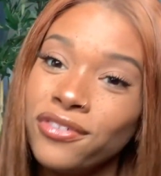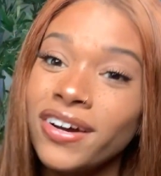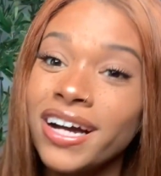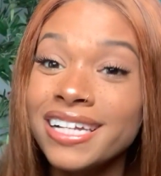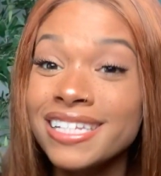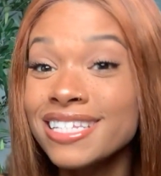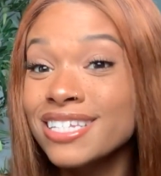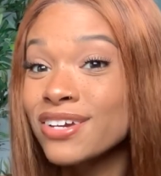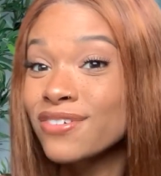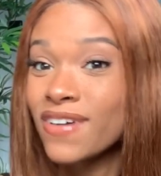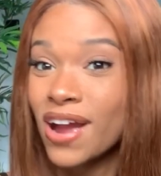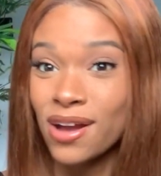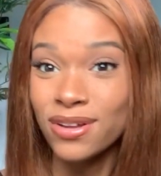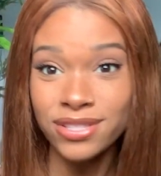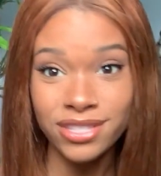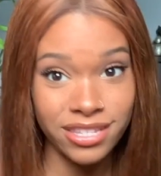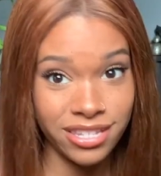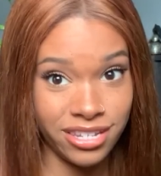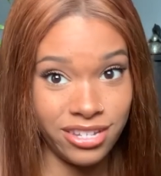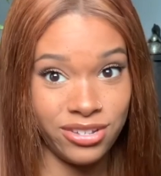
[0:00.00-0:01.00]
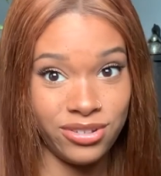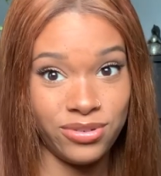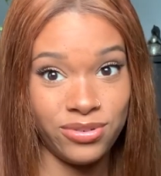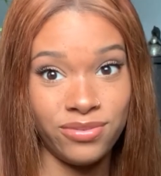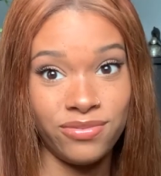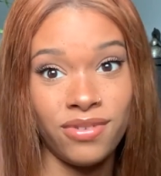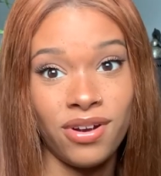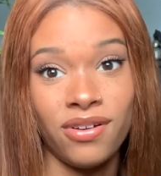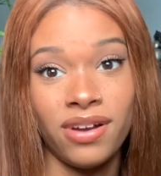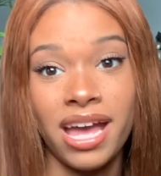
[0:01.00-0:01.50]
on to round
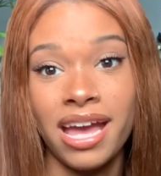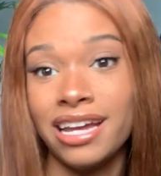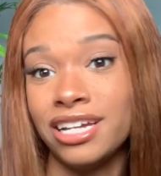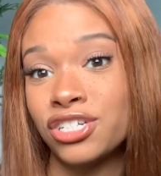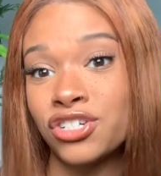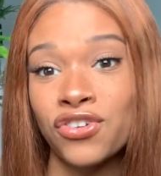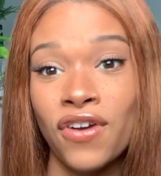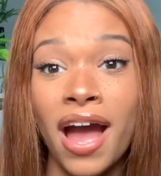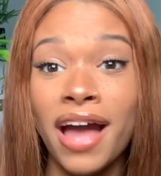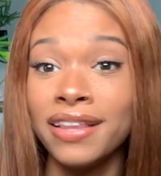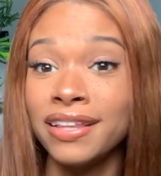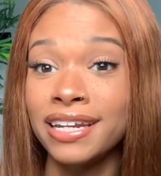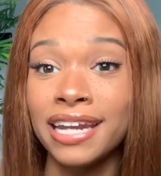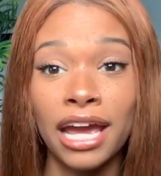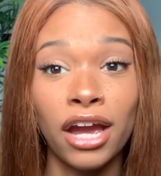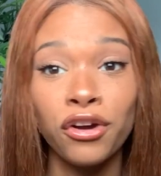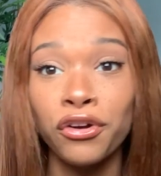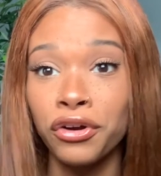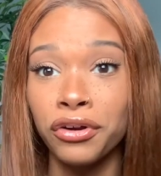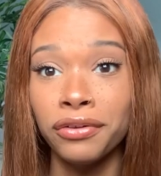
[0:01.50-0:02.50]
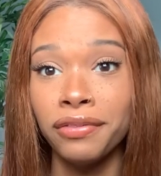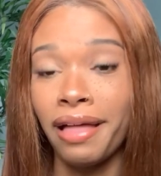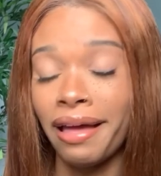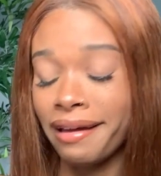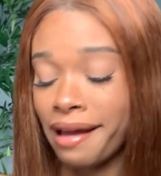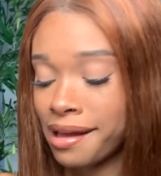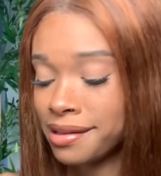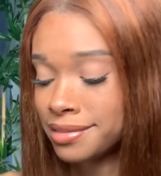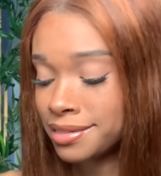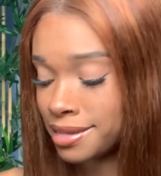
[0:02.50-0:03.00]
two. Okay, trial and error,
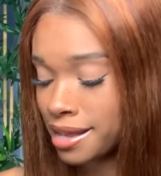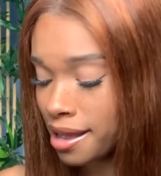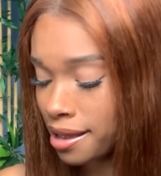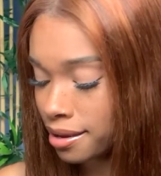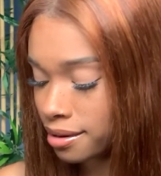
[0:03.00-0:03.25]
like I said.